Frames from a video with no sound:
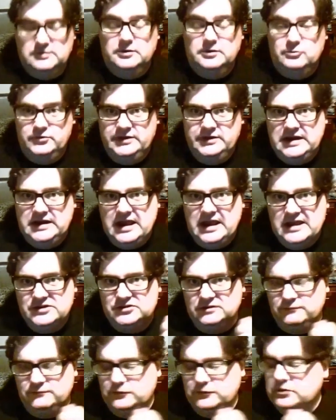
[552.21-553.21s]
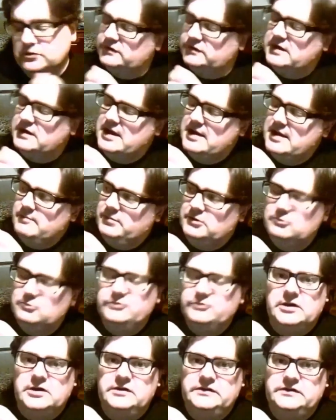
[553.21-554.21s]
authentication first, but
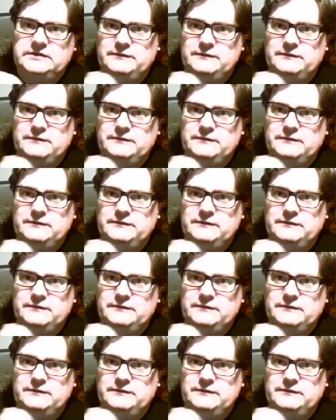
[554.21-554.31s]
also